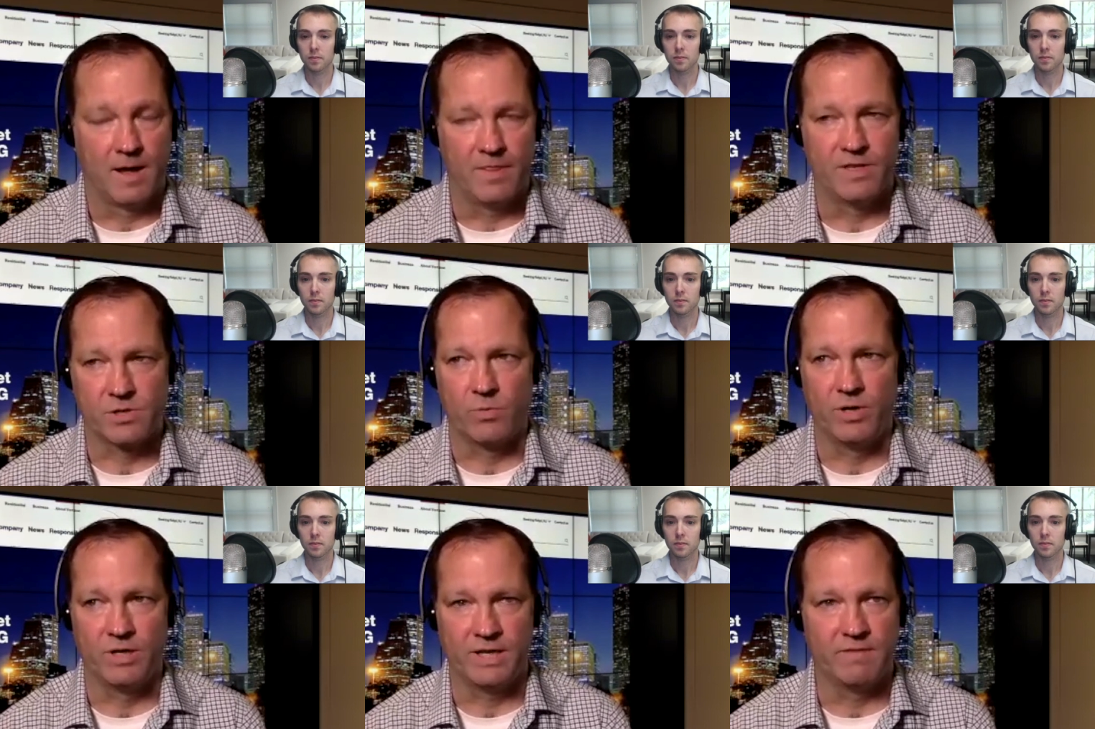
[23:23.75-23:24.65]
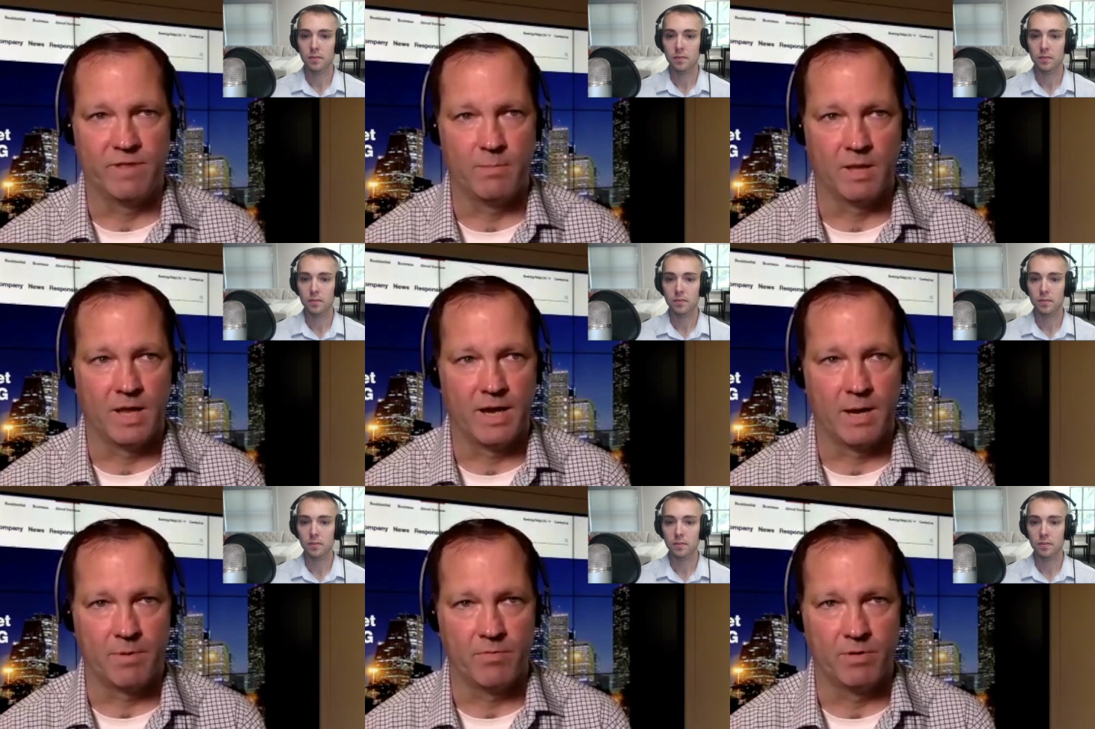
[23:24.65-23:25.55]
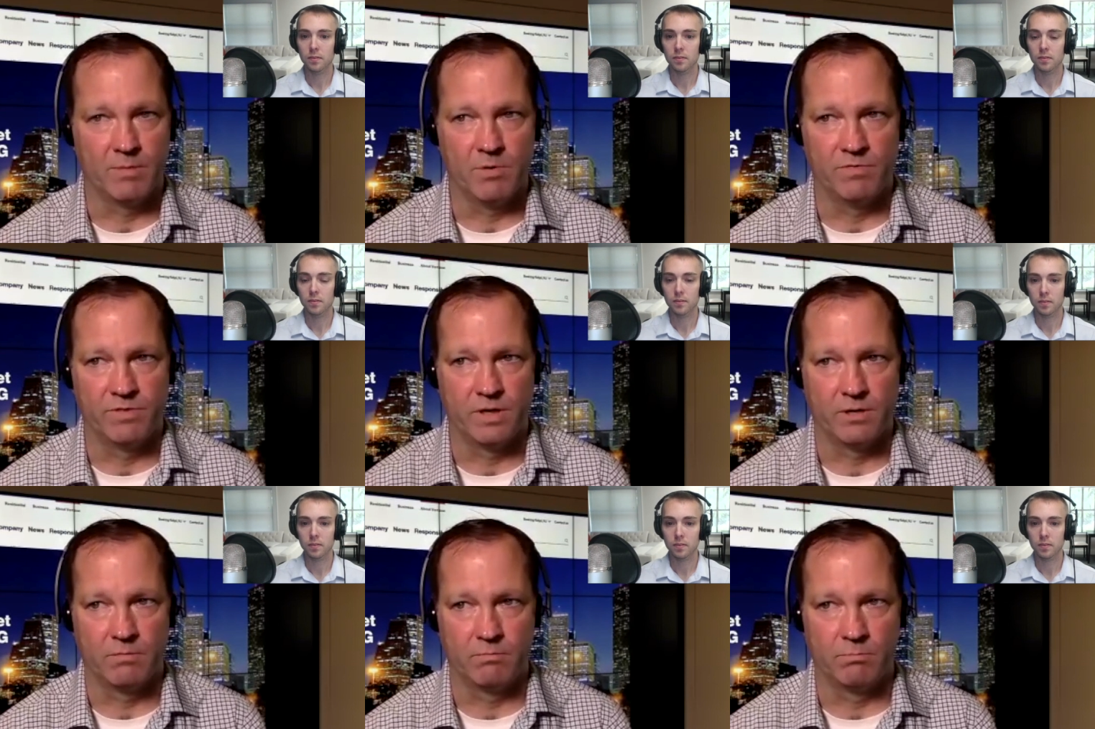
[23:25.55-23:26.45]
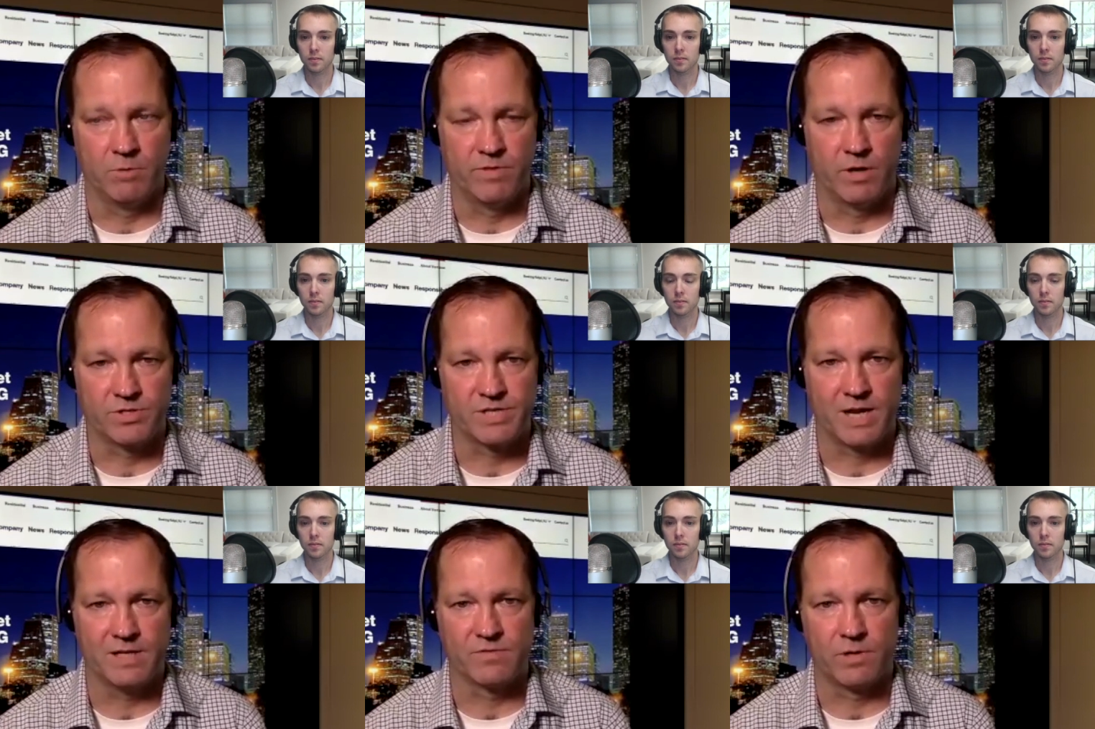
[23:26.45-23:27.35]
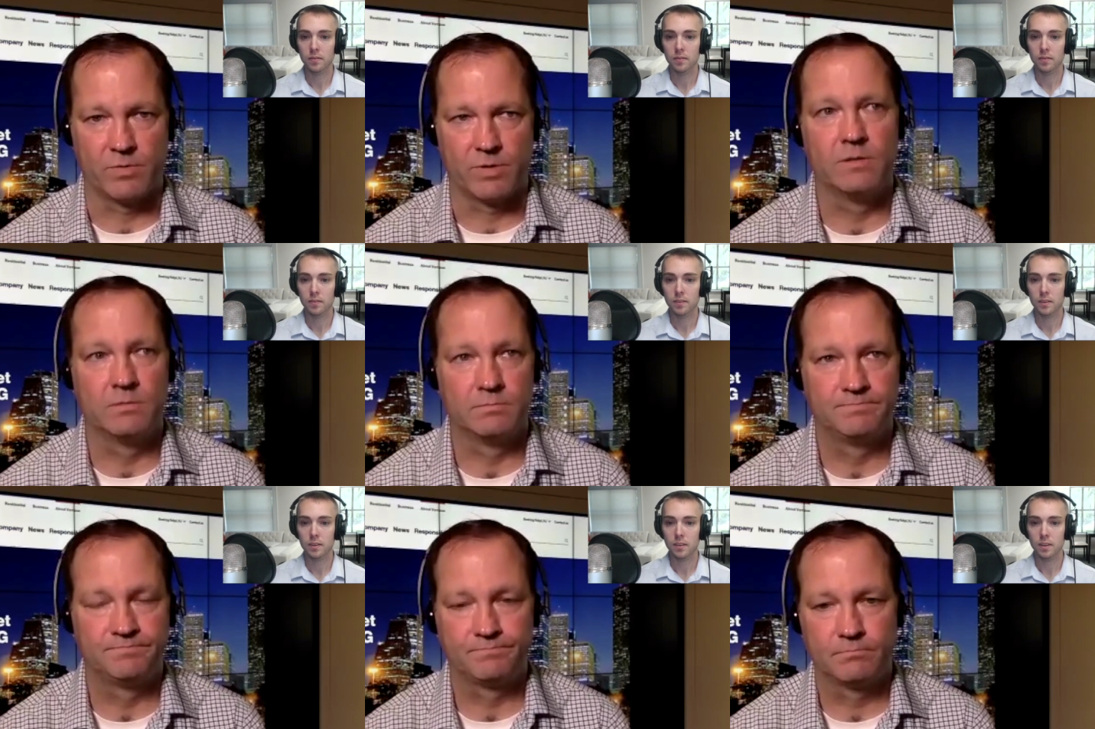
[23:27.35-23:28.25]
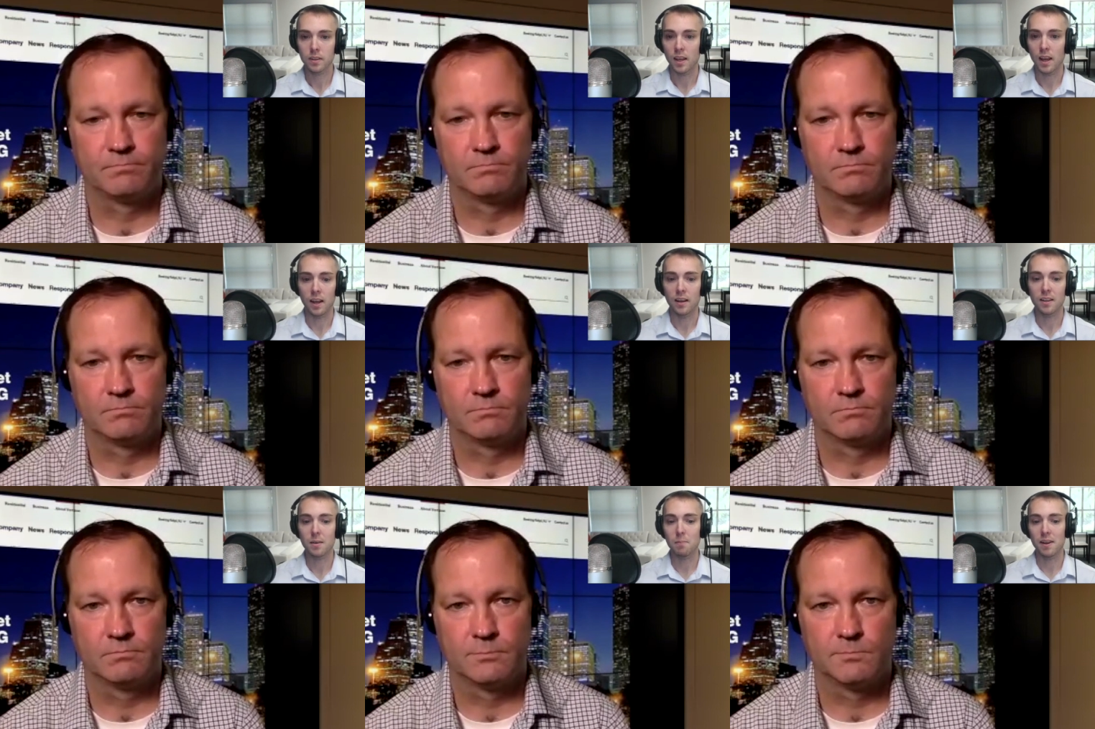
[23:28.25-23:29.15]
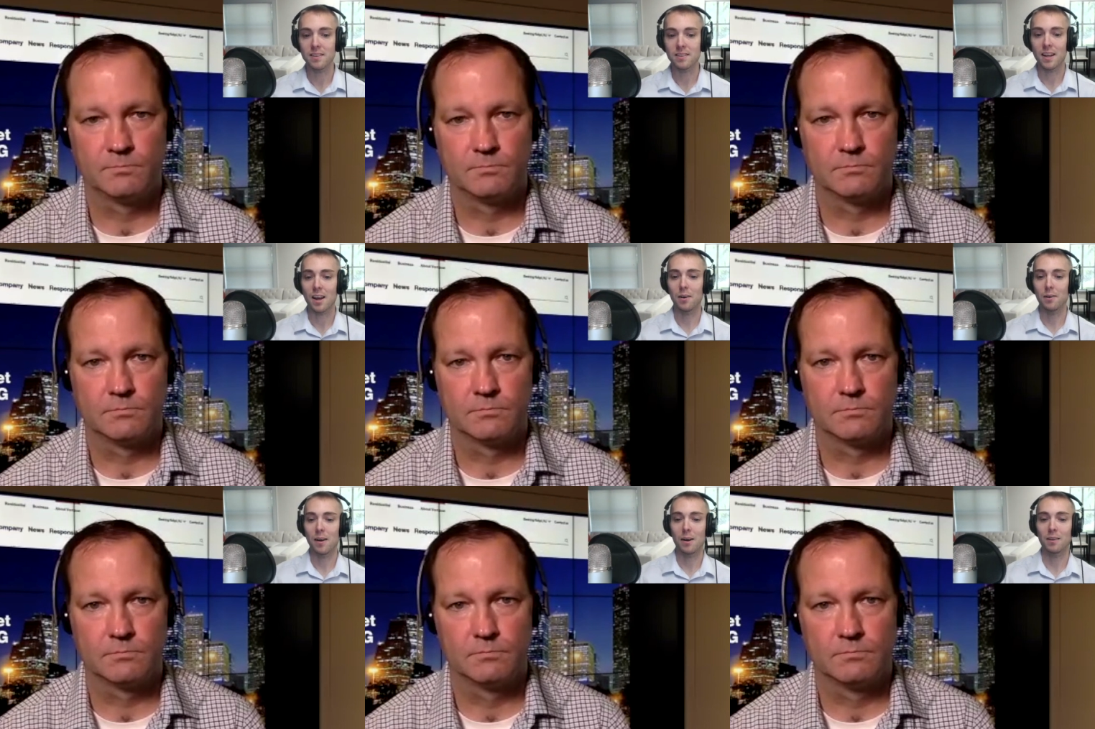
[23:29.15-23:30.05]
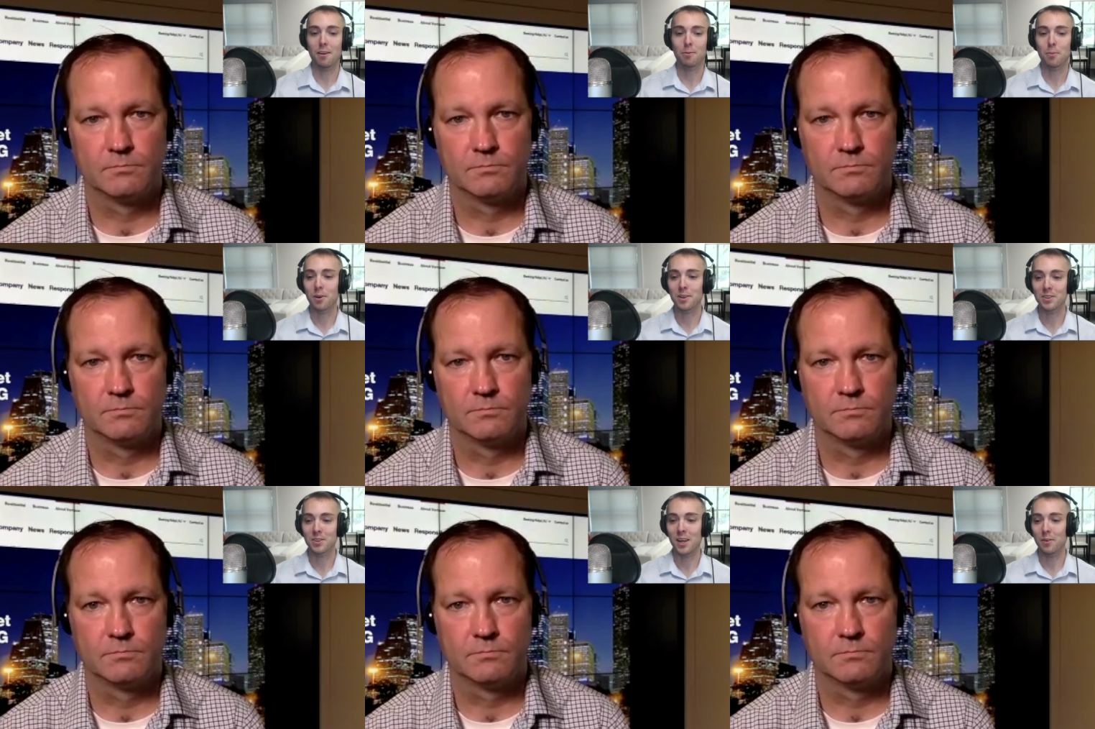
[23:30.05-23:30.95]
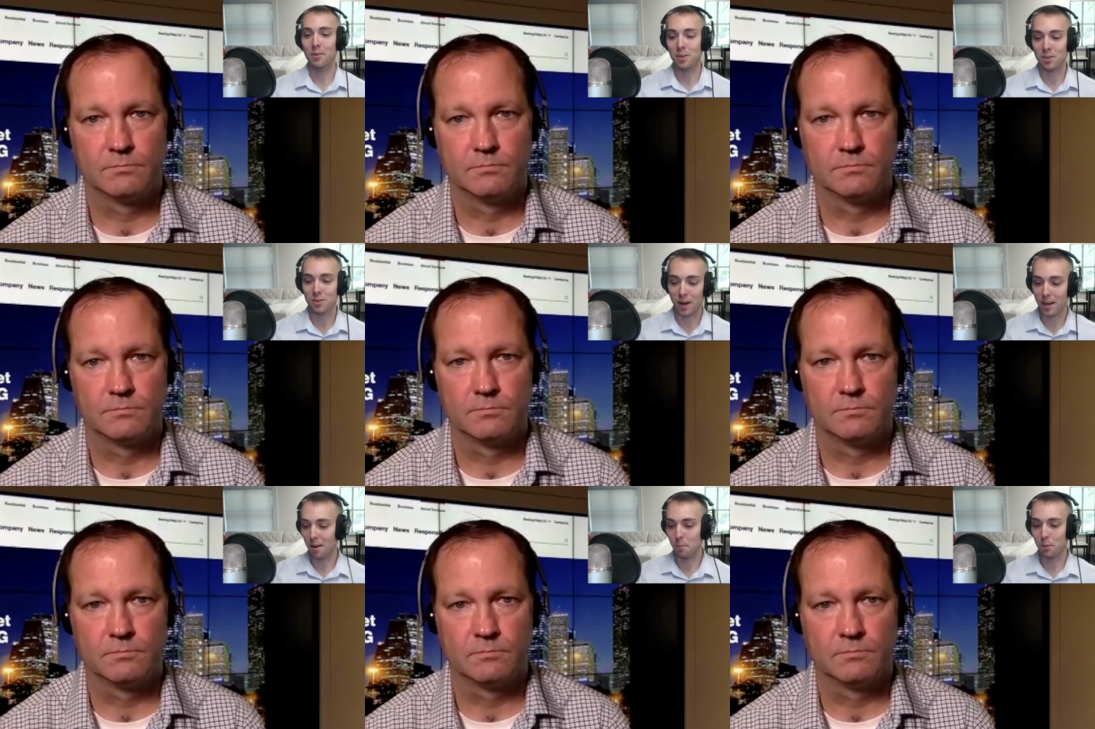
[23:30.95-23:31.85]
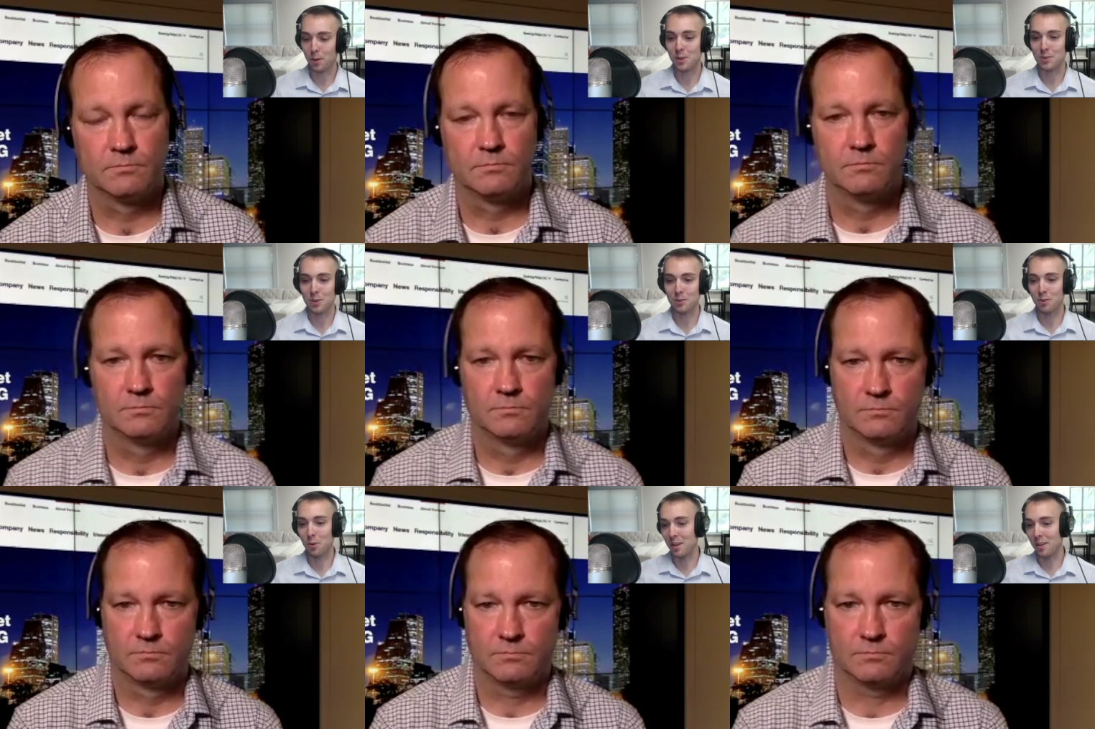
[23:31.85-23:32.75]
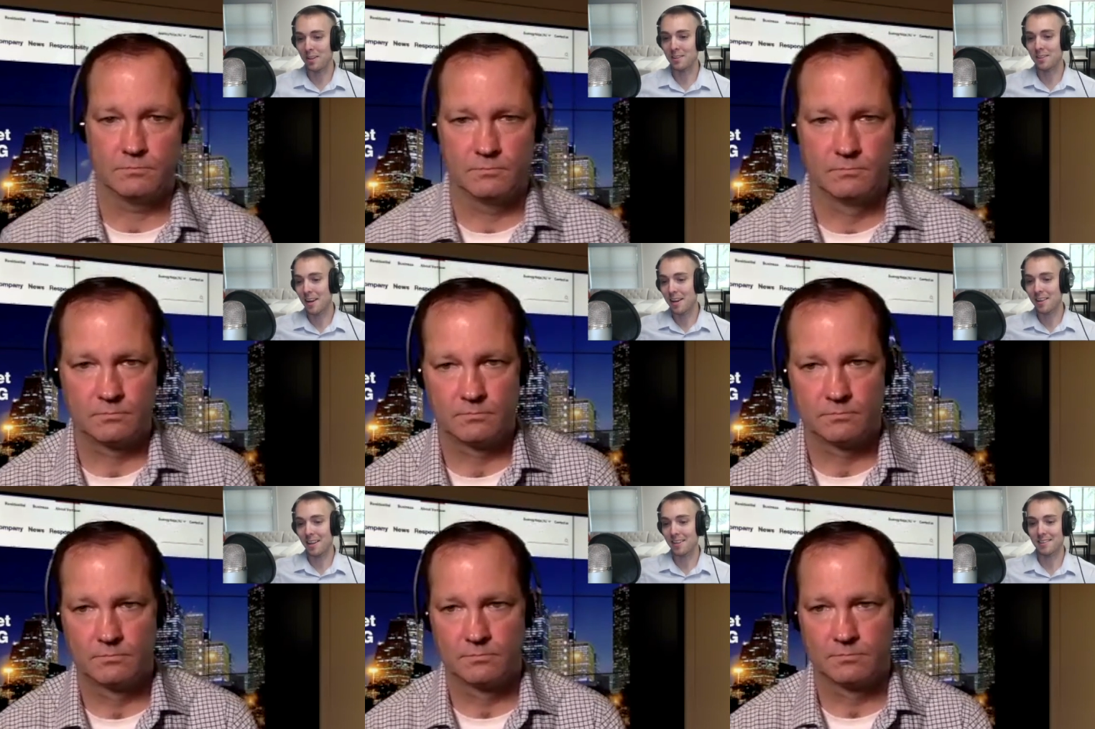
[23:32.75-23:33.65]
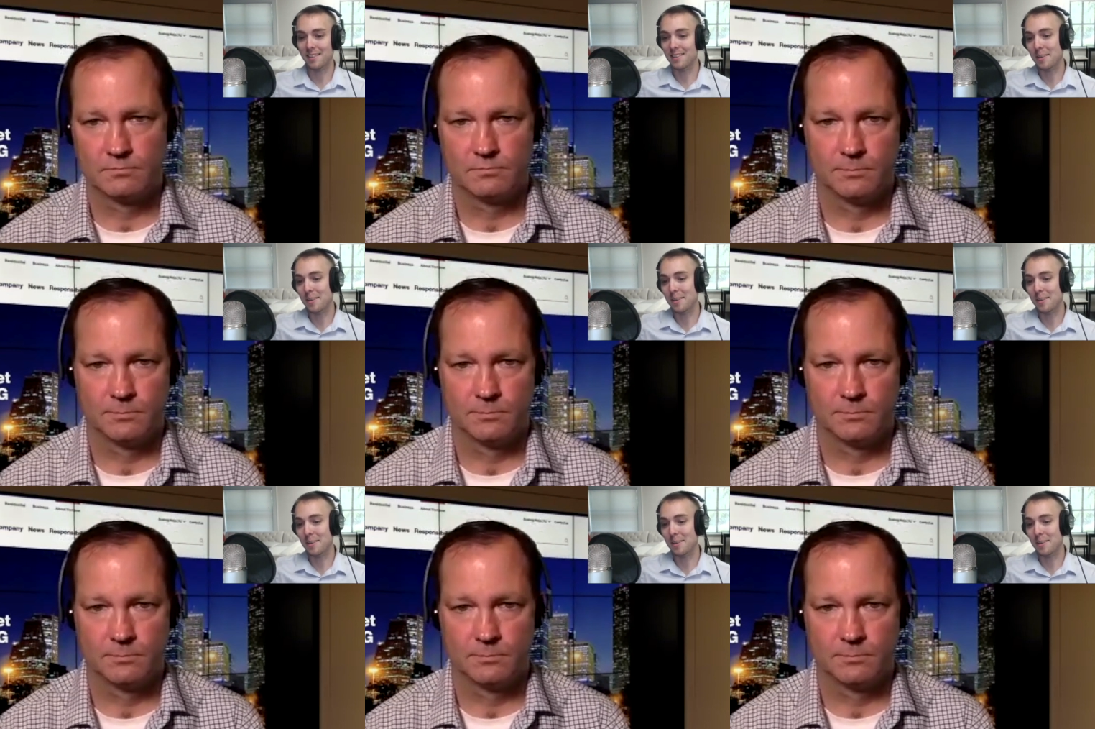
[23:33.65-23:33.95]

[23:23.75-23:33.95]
Speaker 1: Uh, this will really give them a leg up and really move the move the whole science forward.
Speaker 2: Yeah, it's amazing how how life works and how these great companies are doing these things in